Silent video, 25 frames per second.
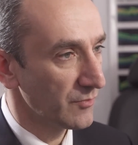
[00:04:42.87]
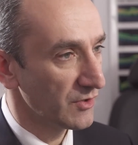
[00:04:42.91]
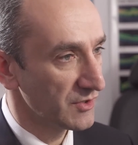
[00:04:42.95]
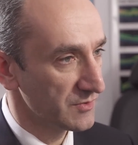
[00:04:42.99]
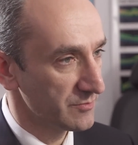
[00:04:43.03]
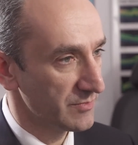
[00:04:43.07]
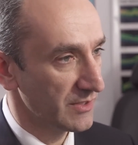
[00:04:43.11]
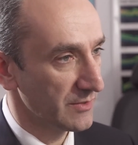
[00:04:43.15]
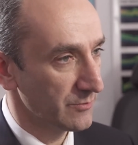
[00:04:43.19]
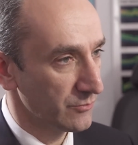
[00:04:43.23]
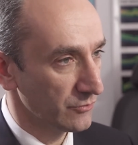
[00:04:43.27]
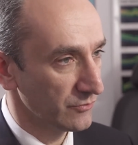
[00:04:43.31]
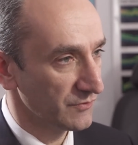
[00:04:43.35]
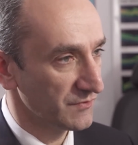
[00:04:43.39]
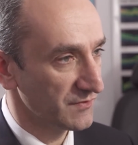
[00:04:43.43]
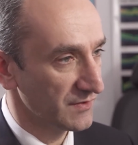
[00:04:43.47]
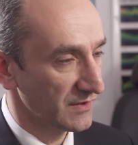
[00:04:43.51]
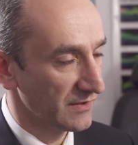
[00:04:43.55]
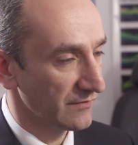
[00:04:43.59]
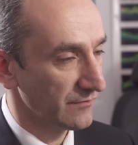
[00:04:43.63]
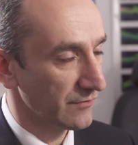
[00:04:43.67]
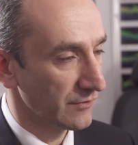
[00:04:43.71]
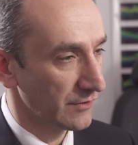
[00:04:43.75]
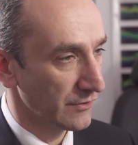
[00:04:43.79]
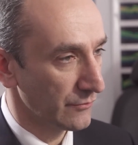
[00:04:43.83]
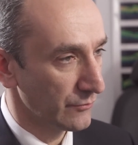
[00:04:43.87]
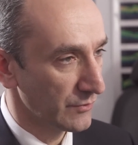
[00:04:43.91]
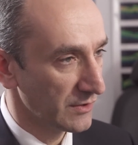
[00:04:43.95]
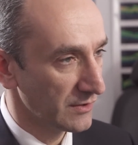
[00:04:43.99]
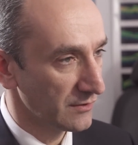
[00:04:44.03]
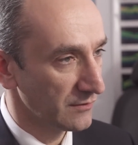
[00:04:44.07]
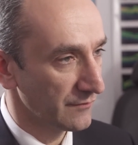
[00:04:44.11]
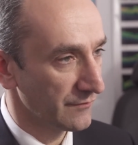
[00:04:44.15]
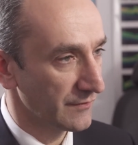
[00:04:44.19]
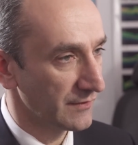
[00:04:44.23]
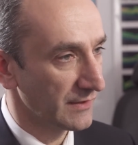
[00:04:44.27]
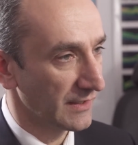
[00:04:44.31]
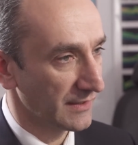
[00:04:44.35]
Most people see very
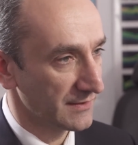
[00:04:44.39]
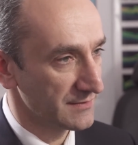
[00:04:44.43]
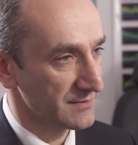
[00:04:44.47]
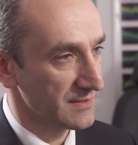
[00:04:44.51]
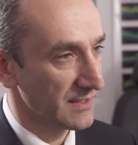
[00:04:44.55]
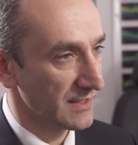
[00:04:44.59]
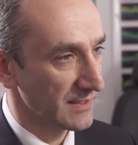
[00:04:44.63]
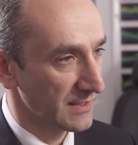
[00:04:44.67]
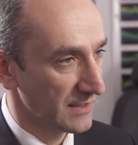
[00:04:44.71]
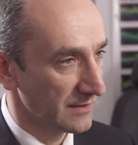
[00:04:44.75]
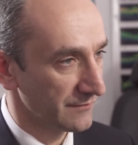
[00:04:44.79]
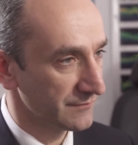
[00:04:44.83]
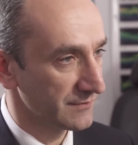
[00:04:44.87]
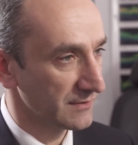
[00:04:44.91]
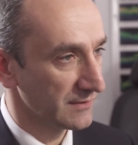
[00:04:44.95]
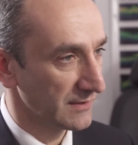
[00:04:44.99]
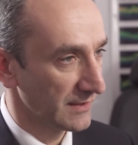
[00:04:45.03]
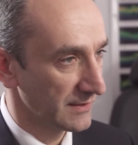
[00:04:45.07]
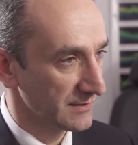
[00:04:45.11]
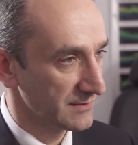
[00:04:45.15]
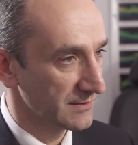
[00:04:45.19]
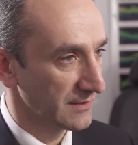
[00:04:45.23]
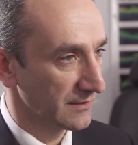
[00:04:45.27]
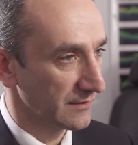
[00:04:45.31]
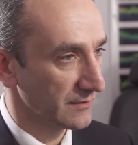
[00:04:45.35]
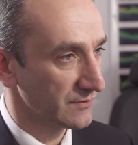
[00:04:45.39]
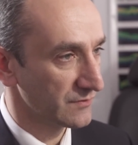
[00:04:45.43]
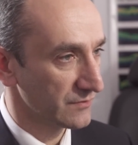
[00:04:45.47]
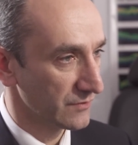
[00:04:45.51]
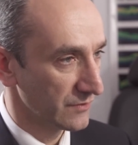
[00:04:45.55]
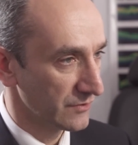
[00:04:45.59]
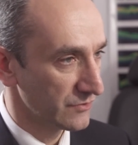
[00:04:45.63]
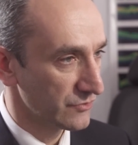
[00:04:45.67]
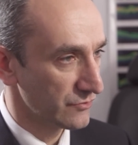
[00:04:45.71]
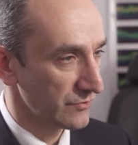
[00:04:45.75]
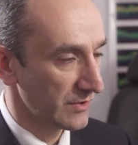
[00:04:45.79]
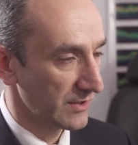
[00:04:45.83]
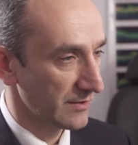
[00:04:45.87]
well the next day after LASIK
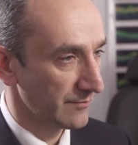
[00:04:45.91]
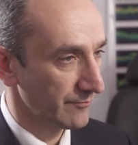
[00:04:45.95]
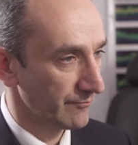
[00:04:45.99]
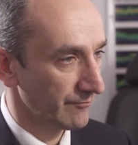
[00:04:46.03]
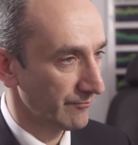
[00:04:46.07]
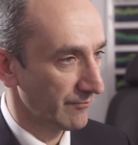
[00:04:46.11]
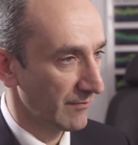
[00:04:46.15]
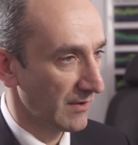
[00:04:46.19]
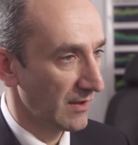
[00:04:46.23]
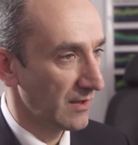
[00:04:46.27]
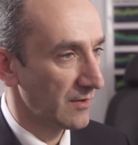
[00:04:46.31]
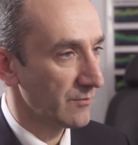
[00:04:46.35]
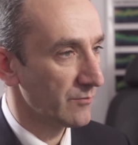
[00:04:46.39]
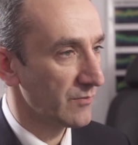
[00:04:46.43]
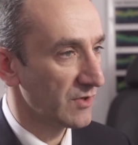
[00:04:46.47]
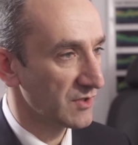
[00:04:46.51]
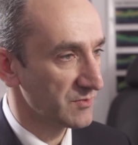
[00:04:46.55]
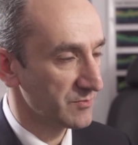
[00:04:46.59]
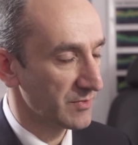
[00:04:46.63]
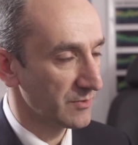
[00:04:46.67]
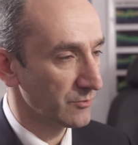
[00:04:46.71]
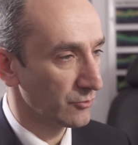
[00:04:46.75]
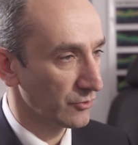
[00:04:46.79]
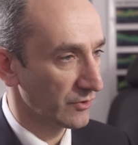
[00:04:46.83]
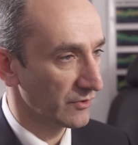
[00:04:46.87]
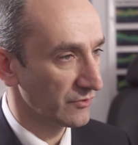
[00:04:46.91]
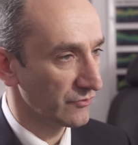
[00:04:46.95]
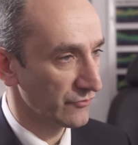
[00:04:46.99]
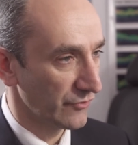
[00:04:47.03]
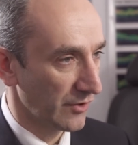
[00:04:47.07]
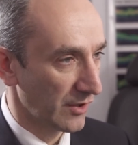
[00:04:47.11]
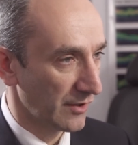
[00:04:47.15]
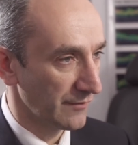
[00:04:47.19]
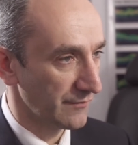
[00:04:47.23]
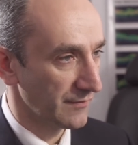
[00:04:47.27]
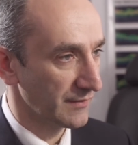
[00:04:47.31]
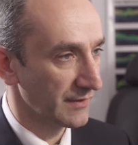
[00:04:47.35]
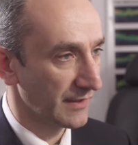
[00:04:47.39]
surgery. Most people can
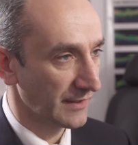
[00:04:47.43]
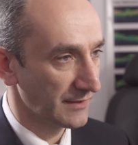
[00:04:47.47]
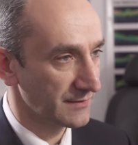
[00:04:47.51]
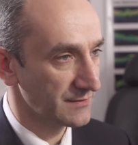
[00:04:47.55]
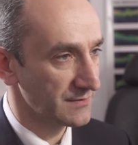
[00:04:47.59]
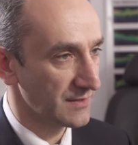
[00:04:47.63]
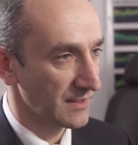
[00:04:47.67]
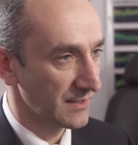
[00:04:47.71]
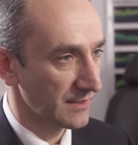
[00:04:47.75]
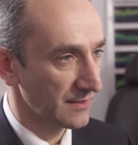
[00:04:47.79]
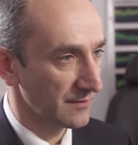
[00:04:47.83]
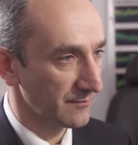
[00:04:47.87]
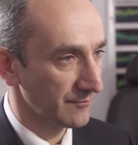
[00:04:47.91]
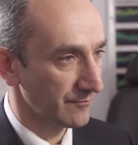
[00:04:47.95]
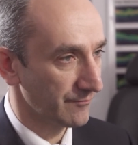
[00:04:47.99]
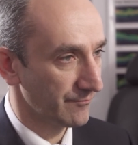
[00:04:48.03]
drive the next day.